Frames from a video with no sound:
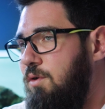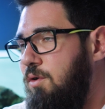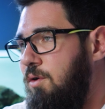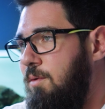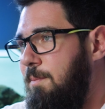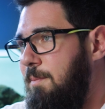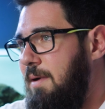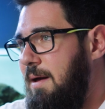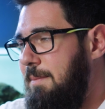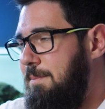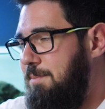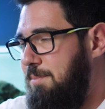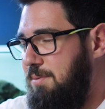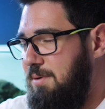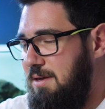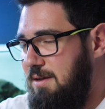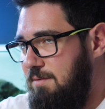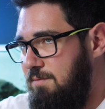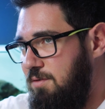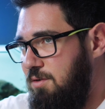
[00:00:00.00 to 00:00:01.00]
on my
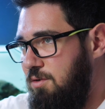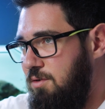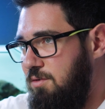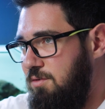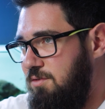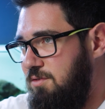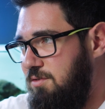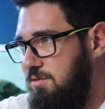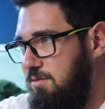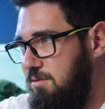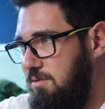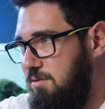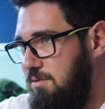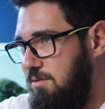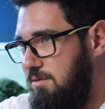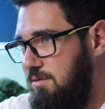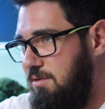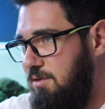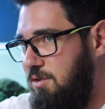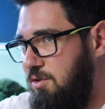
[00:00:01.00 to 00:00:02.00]
previous
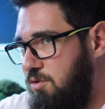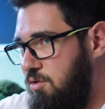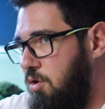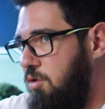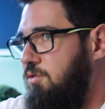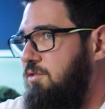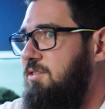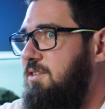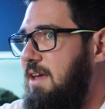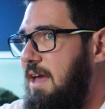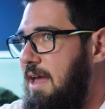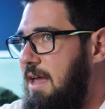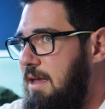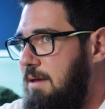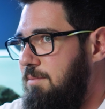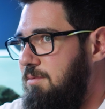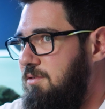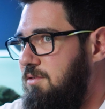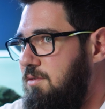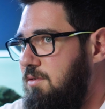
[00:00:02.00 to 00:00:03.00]
good
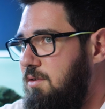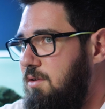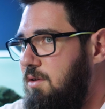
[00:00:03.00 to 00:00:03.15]
scapes.